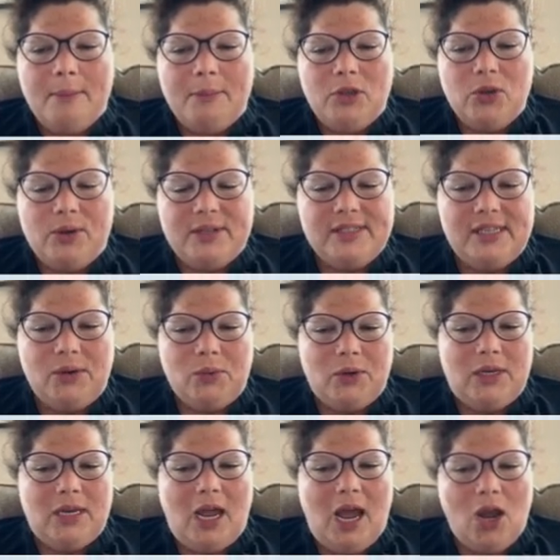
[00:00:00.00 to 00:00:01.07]
but you can see we're
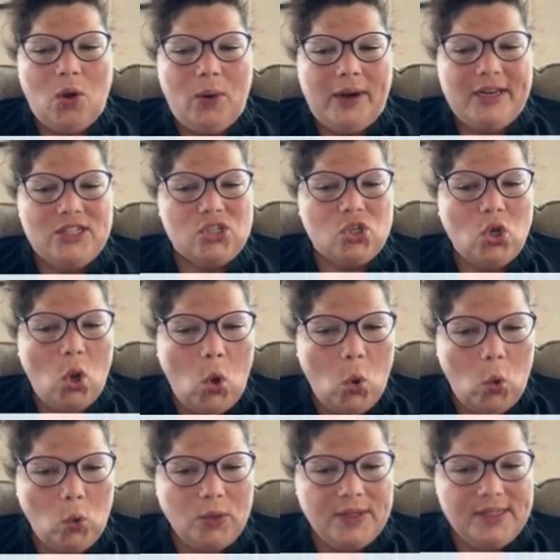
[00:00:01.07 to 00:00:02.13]
not quite as
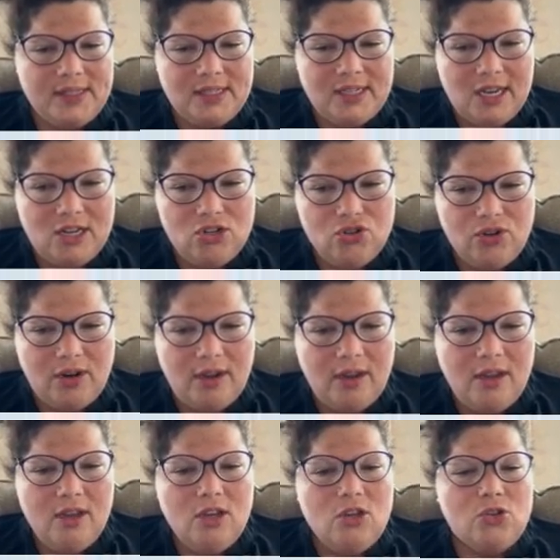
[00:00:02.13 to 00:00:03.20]
cold as the tundra,
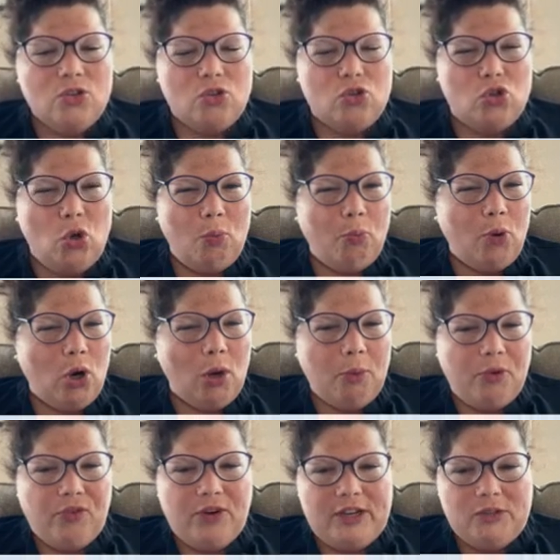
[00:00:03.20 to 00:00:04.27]
so there's no
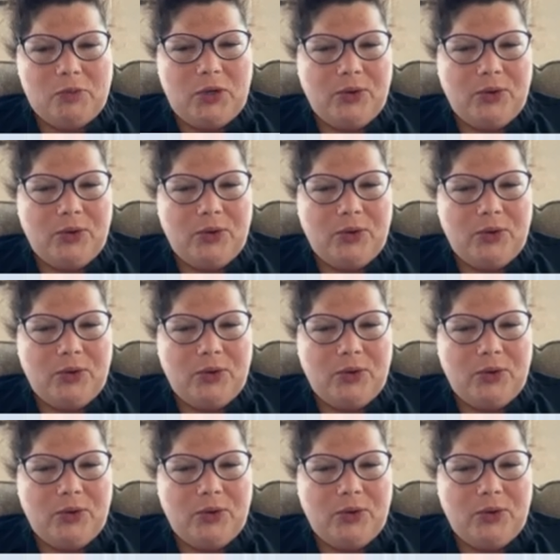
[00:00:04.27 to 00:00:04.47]
permafrost.